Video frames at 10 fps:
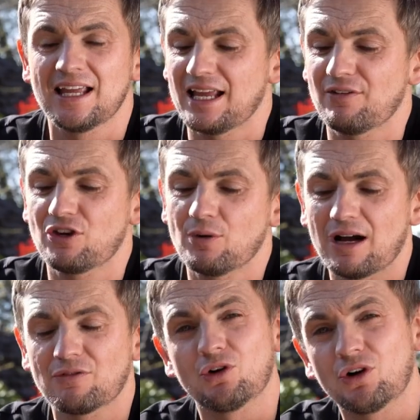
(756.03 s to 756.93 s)
if you
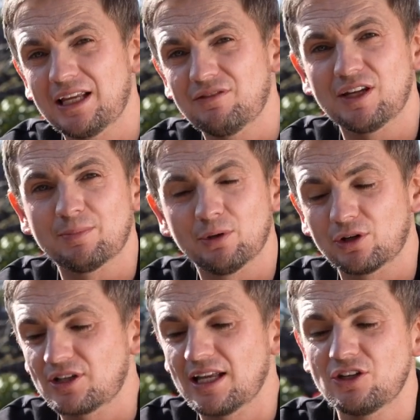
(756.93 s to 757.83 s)
have your EV
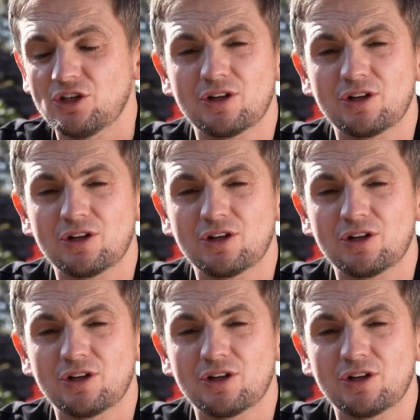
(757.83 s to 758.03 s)
plugged in,